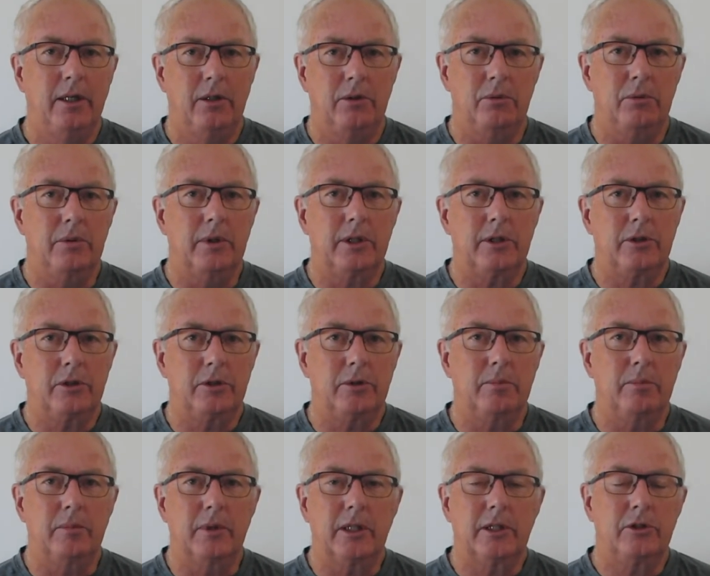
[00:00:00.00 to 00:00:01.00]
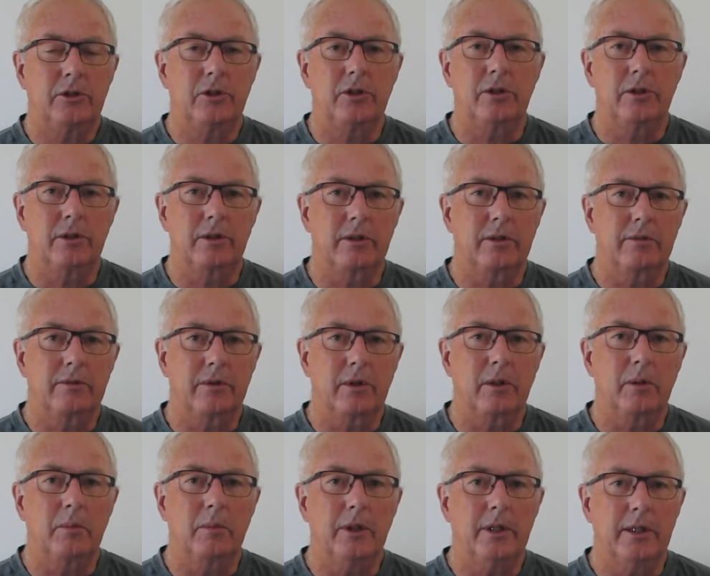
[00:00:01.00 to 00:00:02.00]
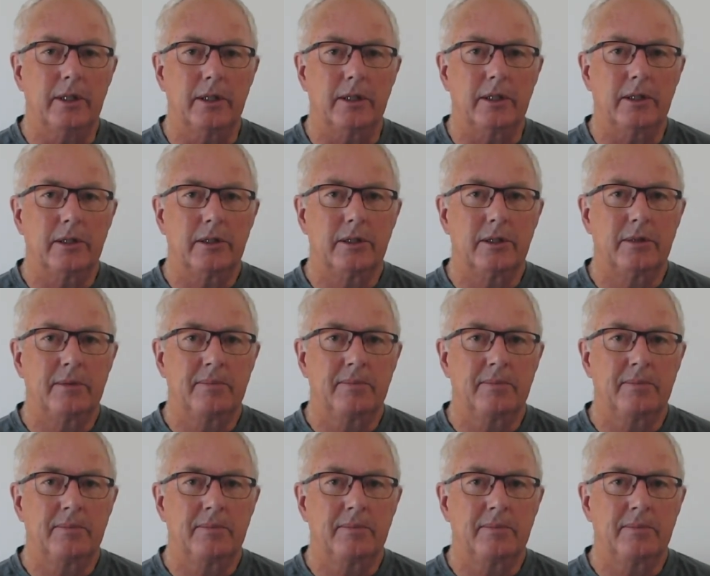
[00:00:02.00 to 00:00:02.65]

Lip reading: rich mixture of harmonics.